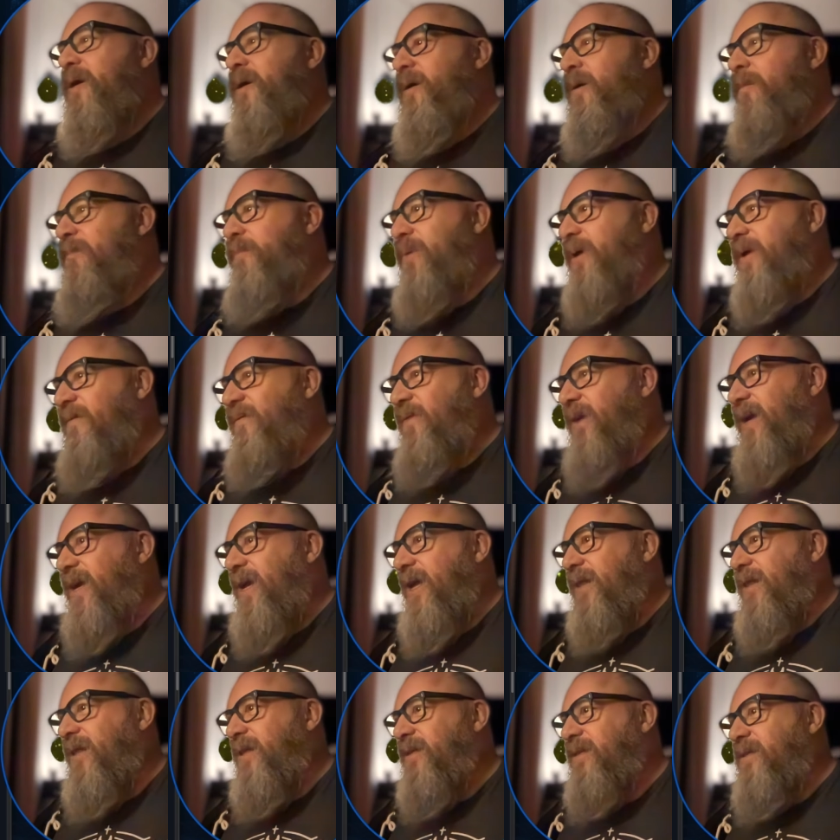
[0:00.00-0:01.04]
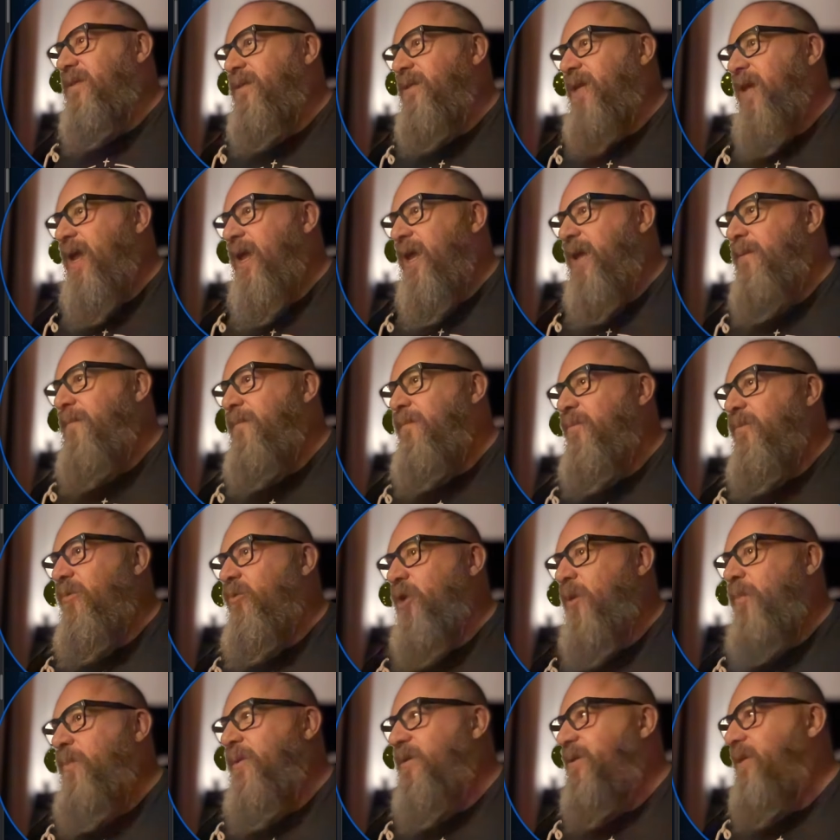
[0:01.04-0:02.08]
But if I get the same
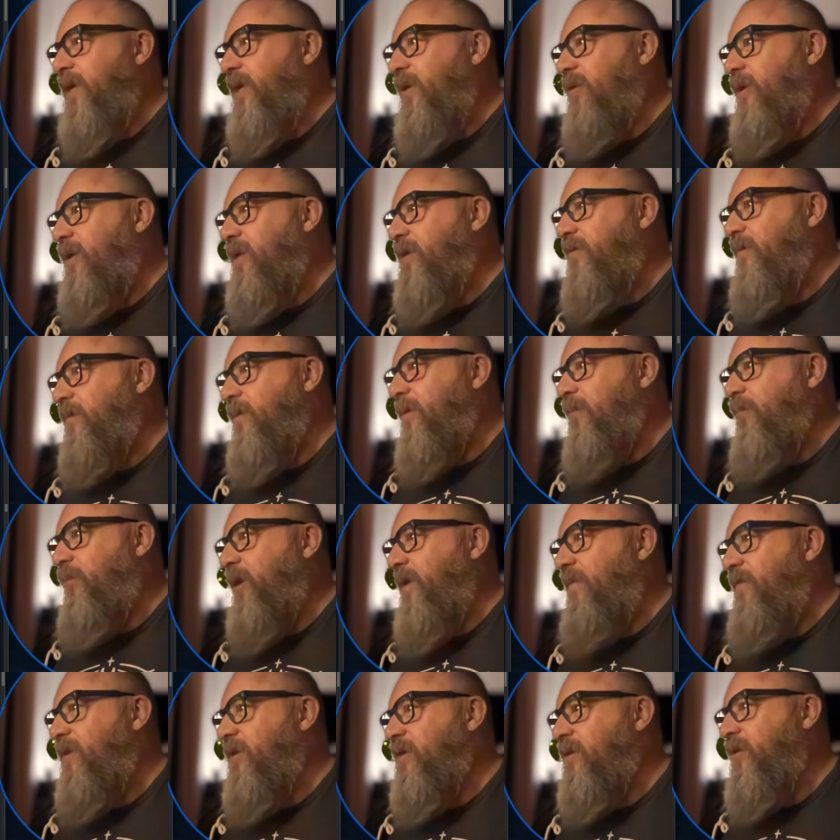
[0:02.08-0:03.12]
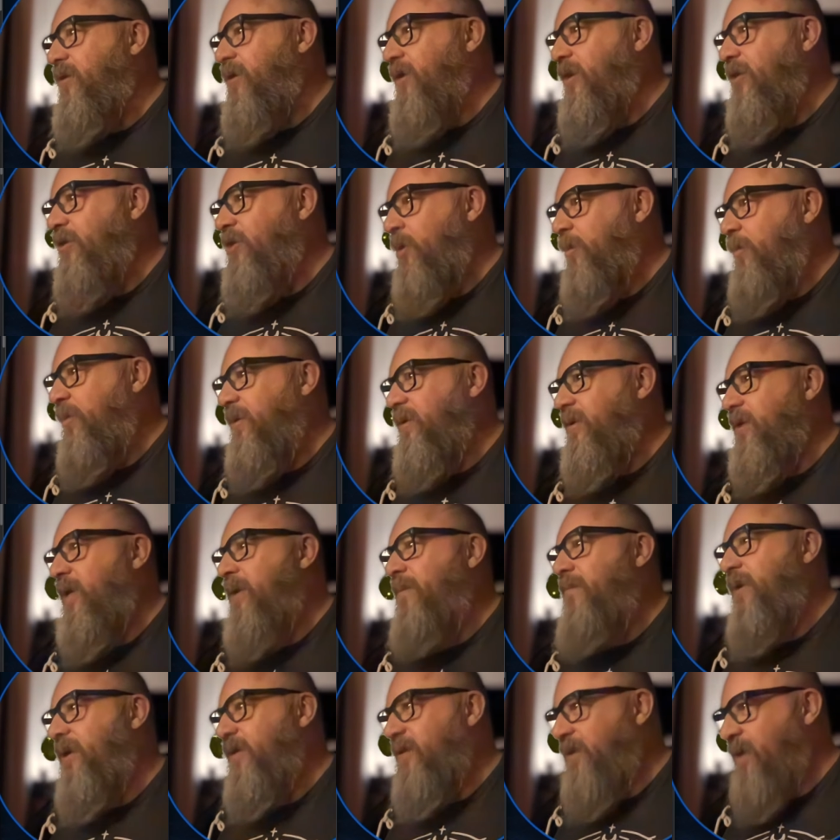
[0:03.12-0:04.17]
3% increase from the previous 32%,
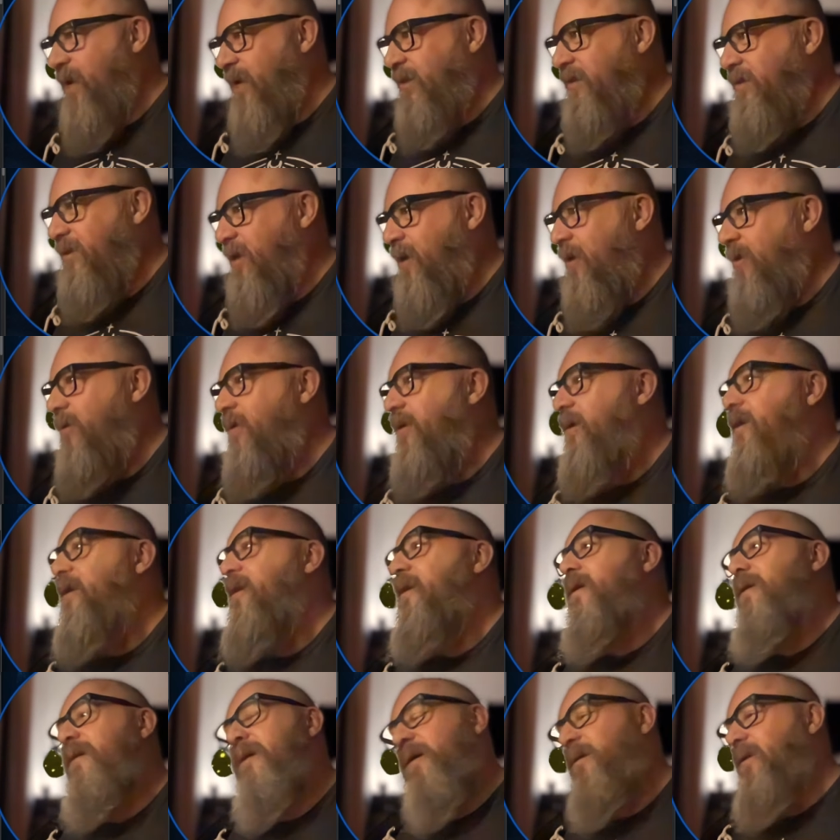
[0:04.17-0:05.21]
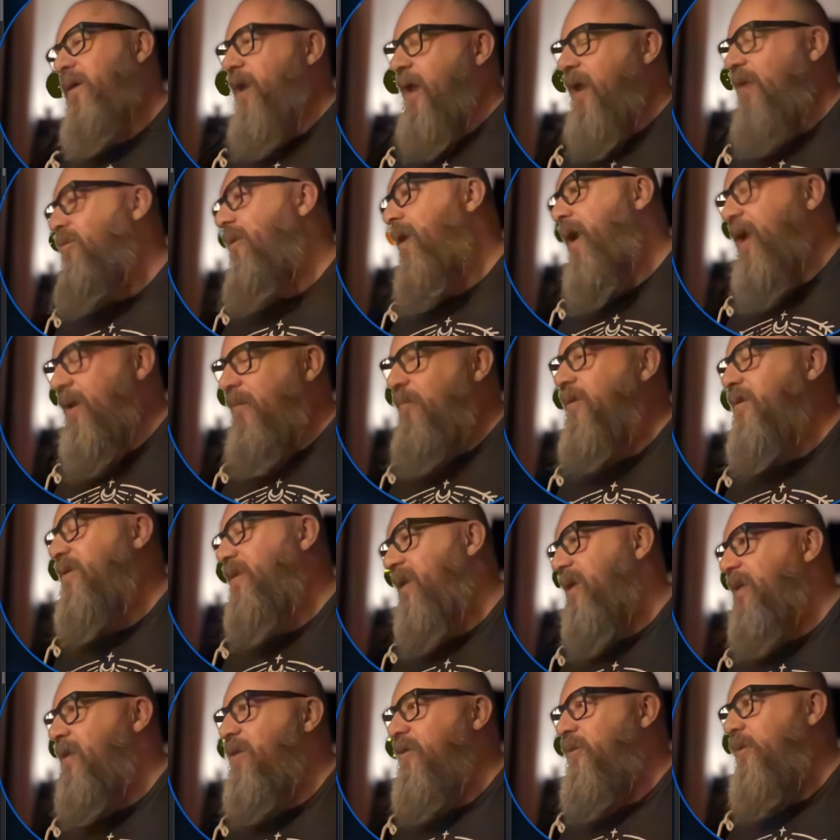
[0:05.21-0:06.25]
much less so. Okay, right, percentages.